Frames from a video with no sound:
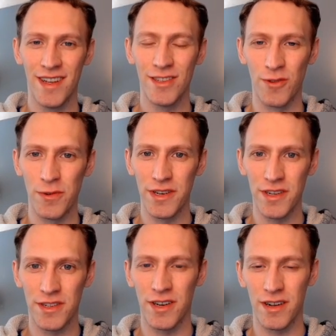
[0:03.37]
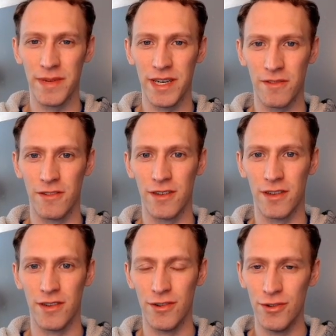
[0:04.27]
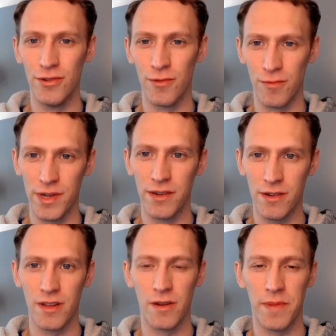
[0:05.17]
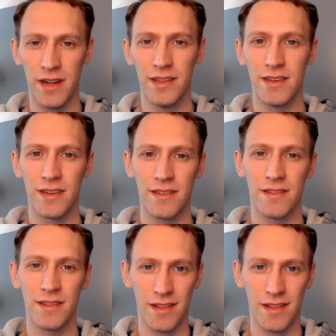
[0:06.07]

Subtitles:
So, I wanted to talk about the new Real Clear Politics